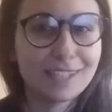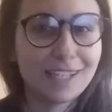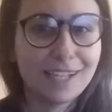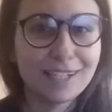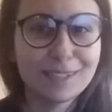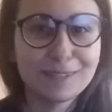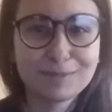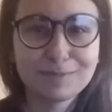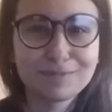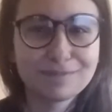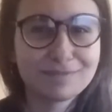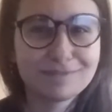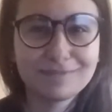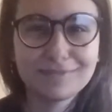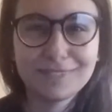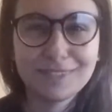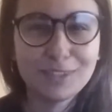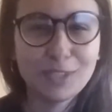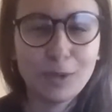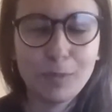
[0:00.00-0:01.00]
Like,
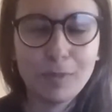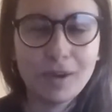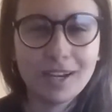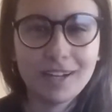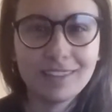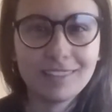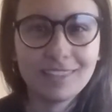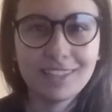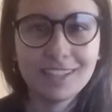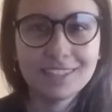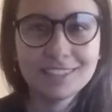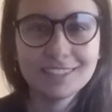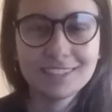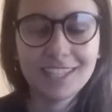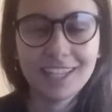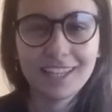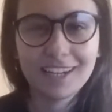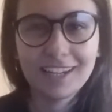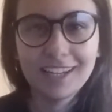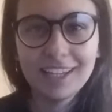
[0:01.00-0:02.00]
nobody thinks
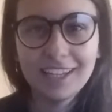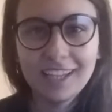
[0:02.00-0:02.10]
that.